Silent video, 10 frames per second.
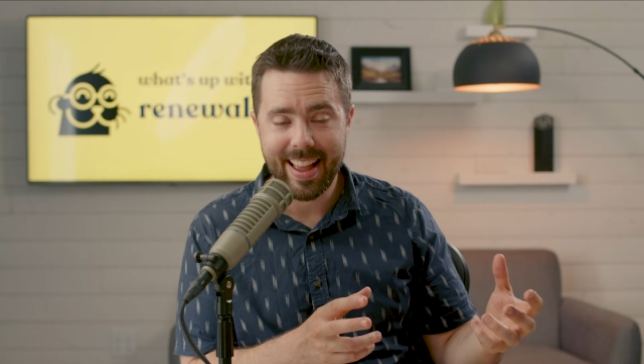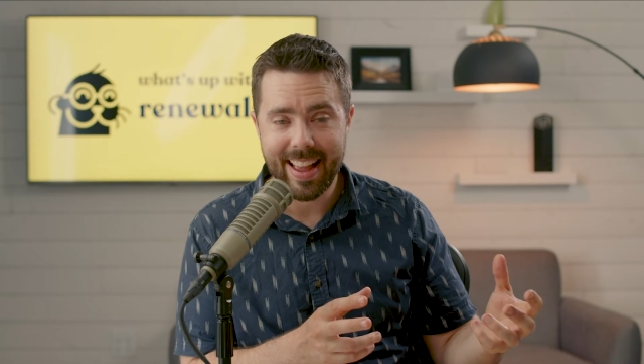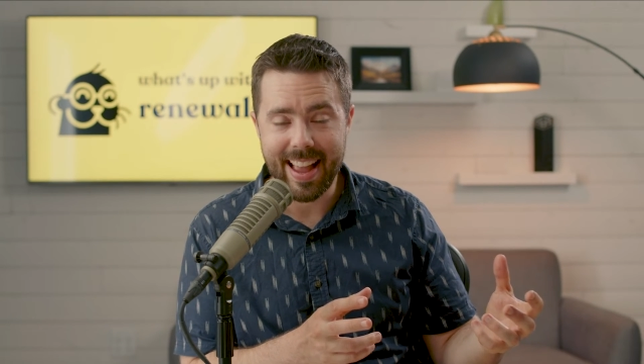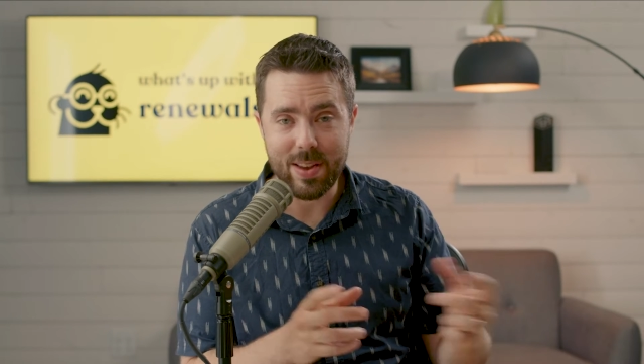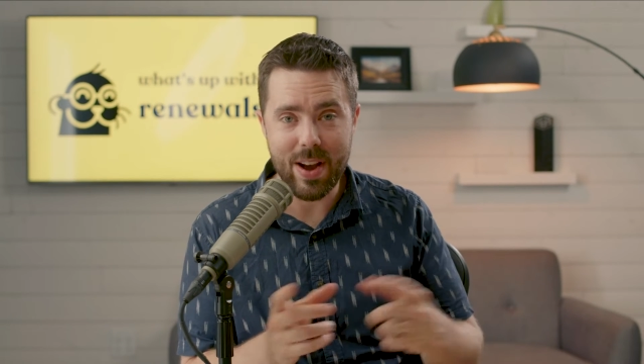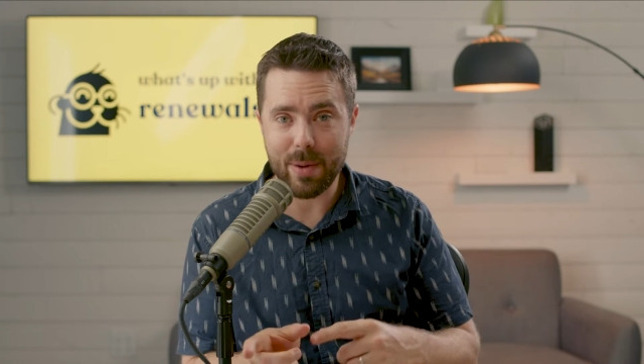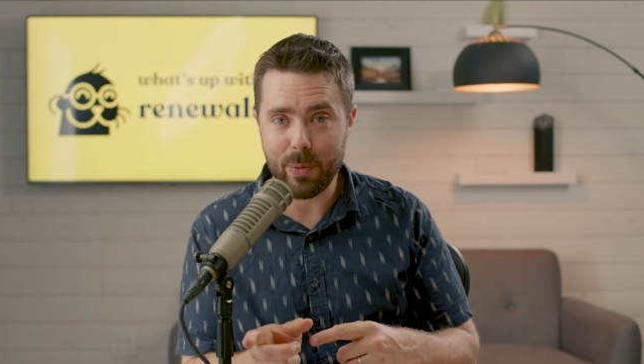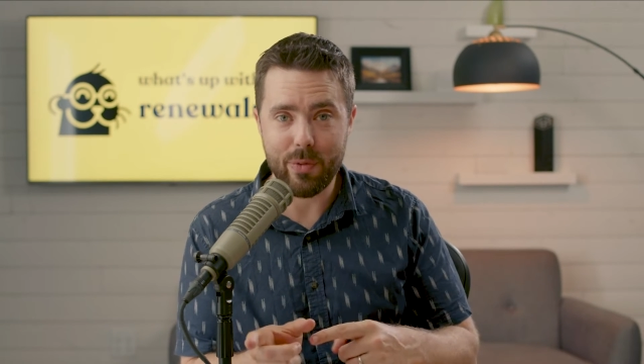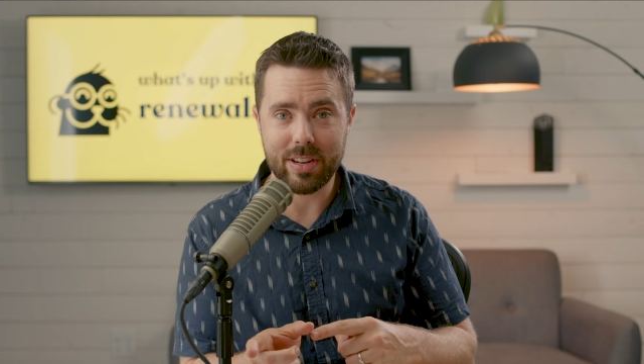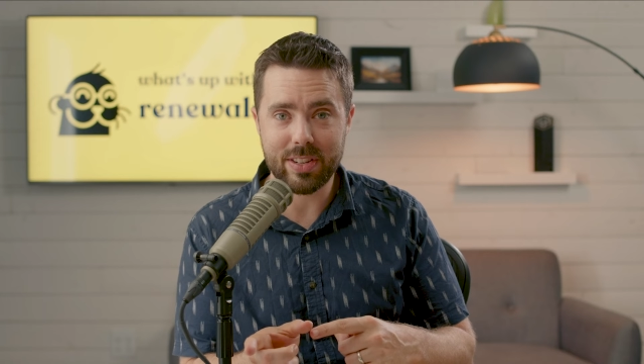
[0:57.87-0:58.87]
and you had a
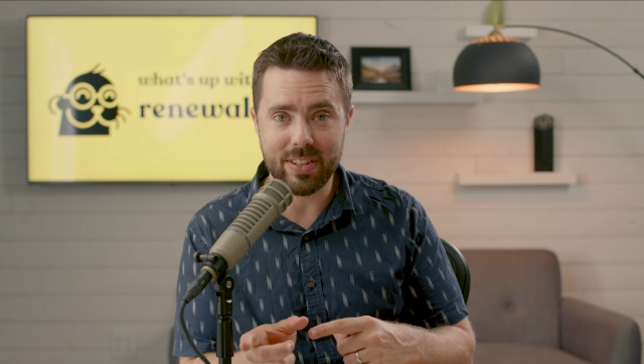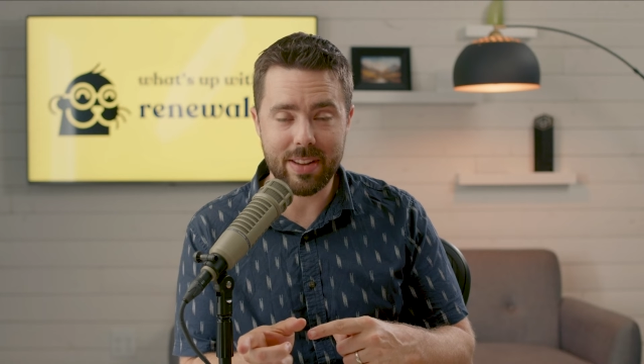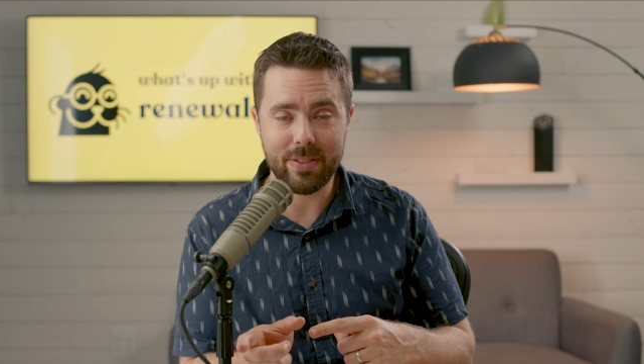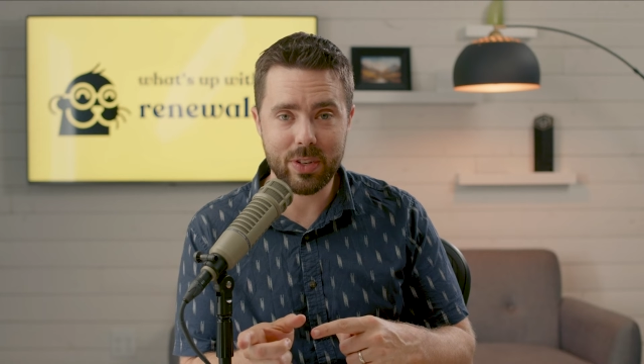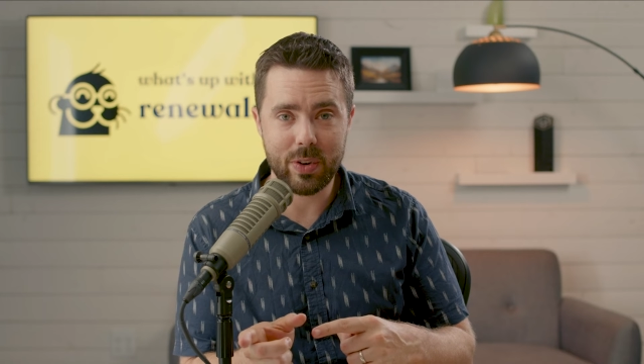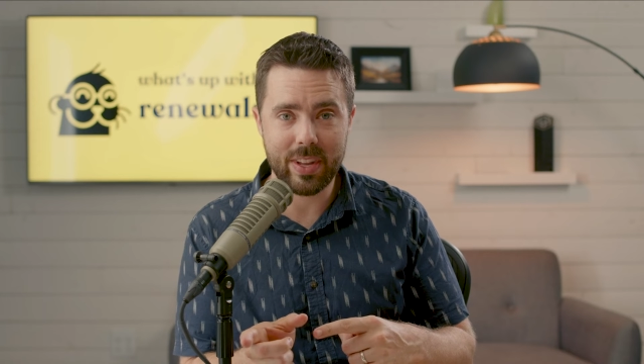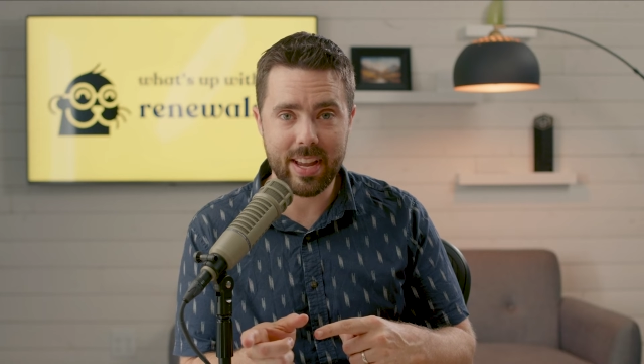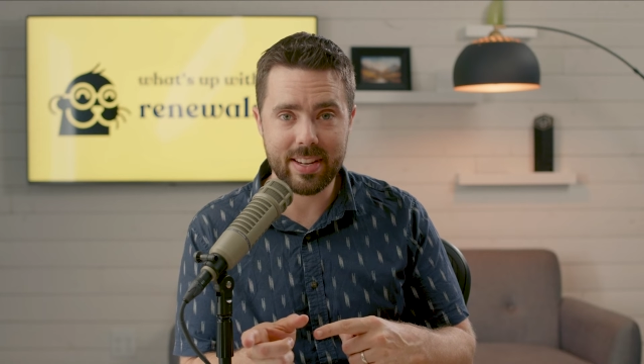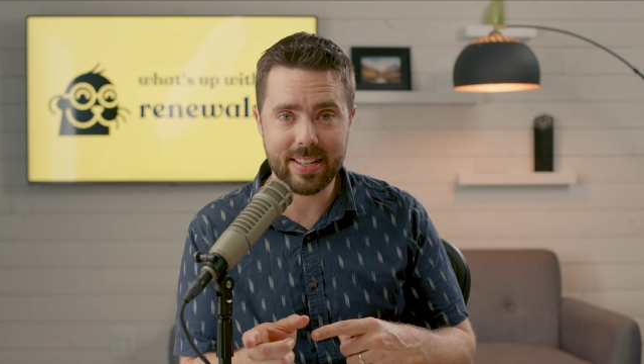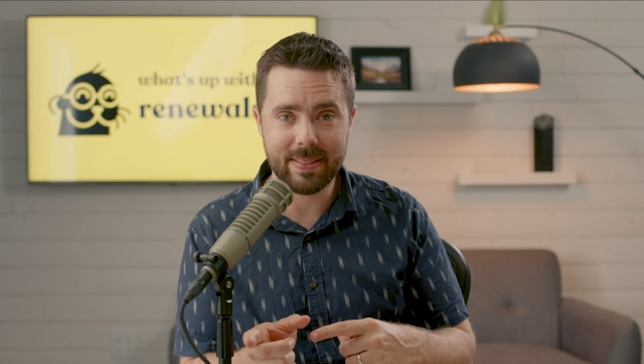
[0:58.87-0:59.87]
professional level
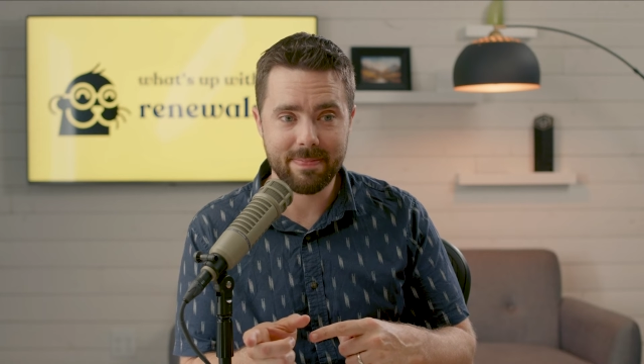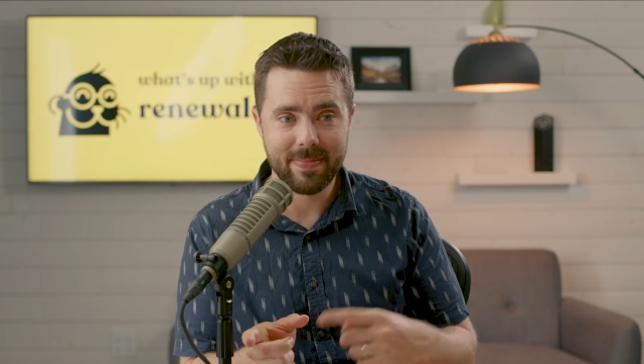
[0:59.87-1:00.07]
certification,